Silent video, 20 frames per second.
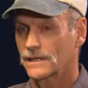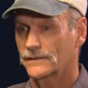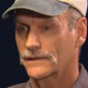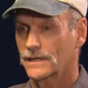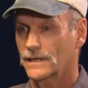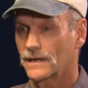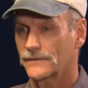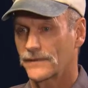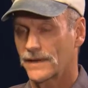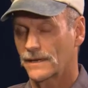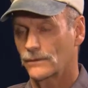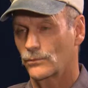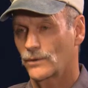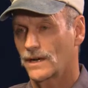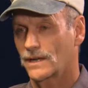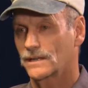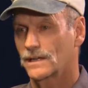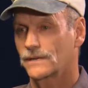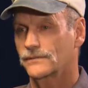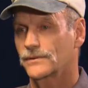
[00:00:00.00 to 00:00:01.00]
and then I've had
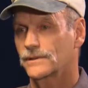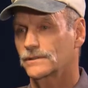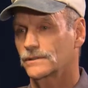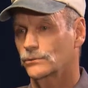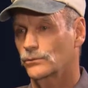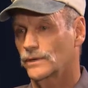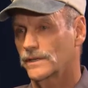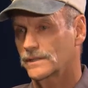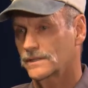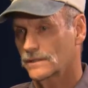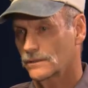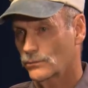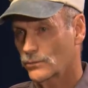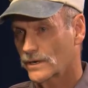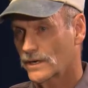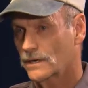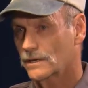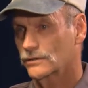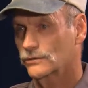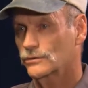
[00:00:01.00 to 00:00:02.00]
Wildlife on the Wind and
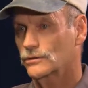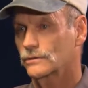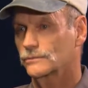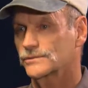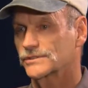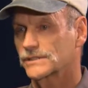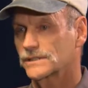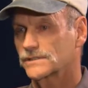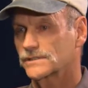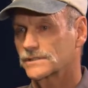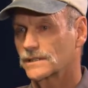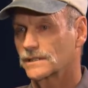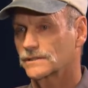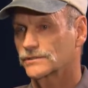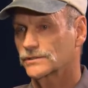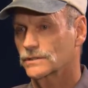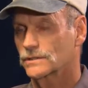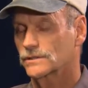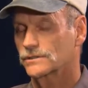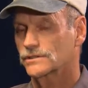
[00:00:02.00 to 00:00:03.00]
Where Chrome since then,
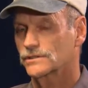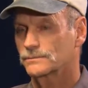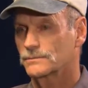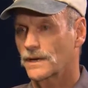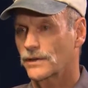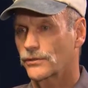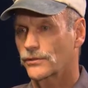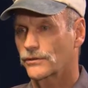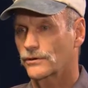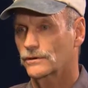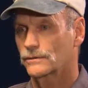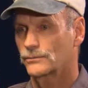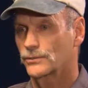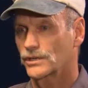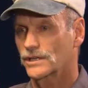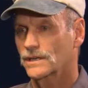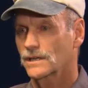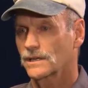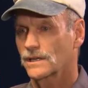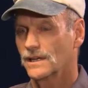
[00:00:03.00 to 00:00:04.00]
so this is my 3rd
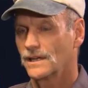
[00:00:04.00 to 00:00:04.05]
book.